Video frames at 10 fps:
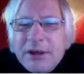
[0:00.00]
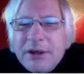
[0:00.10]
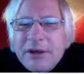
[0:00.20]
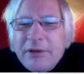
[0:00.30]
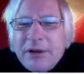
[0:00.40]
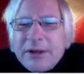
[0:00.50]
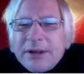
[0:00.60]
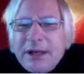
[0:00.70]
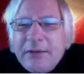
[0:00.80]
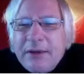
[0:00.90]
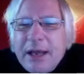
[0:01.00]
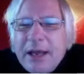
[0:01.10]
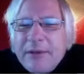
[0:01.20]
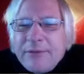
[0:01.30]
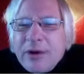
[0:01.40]
The USA we
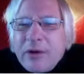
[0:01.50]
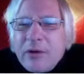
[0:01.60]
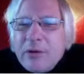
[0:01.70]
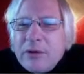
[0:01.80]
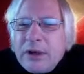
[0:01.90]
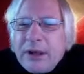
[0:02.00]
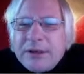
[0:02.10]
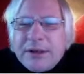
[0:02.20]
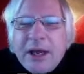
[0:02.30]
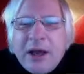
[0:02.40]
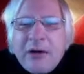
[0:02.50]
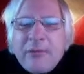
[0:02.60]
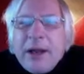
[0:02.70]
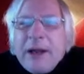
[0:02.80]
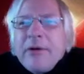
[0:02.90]
have known is now
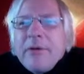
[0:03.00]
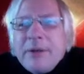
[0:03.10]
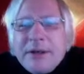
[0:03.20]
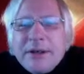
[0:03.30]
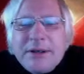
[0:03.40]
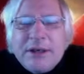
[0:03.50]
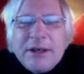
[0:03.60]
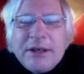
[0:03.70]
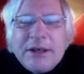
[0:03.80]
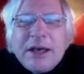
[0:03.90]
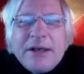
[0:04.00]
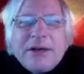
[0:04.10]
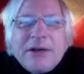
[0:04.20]
bankrupt and extinct. And I just